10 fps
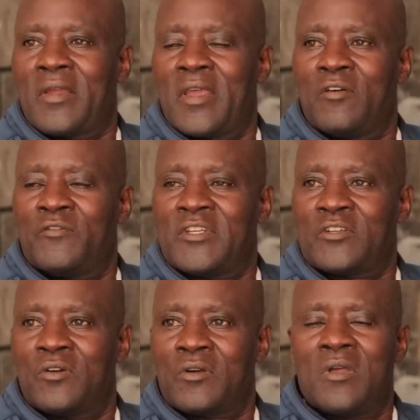Ken of
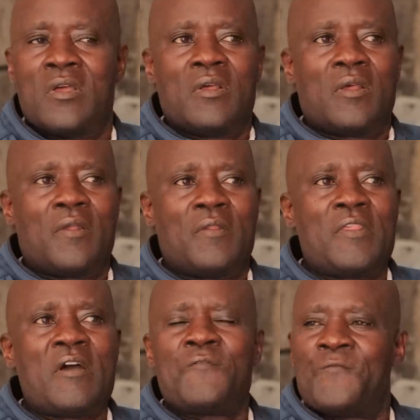TikTok. Mm-hmm.
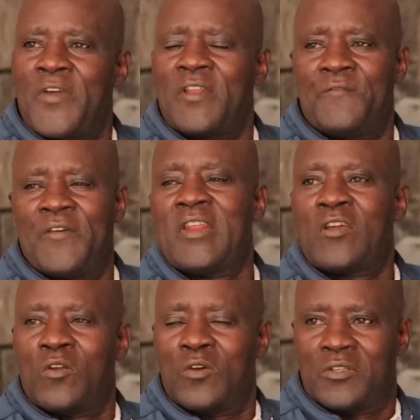They are very, very
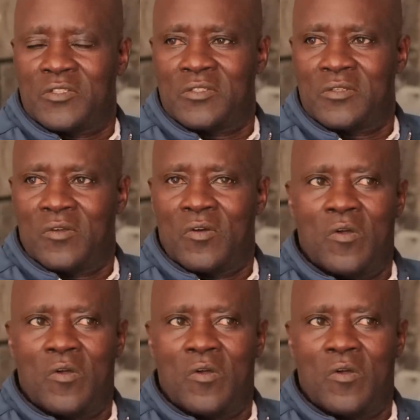close.